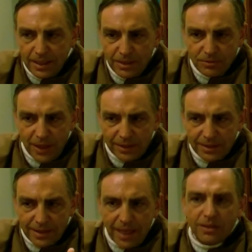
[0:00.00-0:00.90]
in
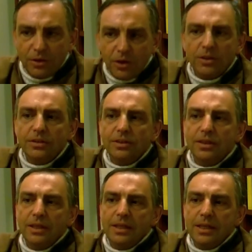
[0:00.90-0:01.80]
fact, cannot
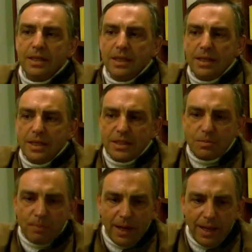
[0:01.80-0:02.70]

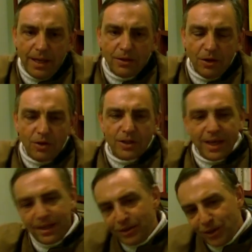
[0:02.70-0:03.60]
explain or
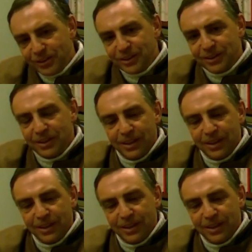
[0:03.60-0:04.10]
cannot